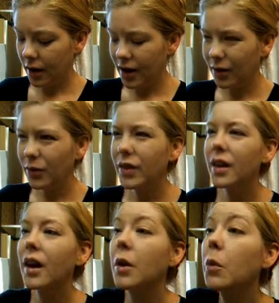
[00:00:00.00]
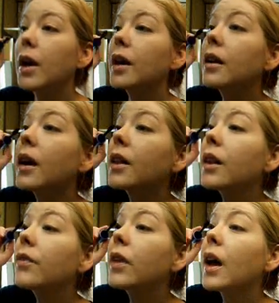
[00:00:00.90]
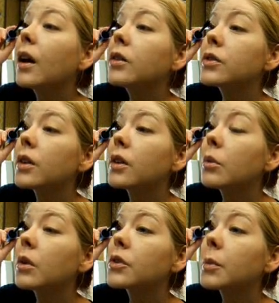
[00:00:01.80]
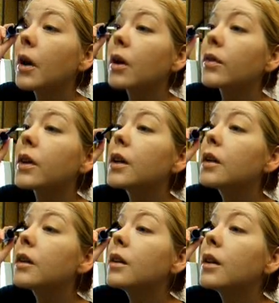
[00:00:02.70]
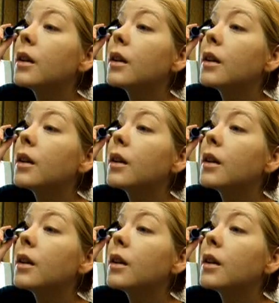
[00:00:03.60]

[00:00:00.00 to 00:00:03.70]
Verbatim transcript: I don't think I went, I left the house on the worst part of it.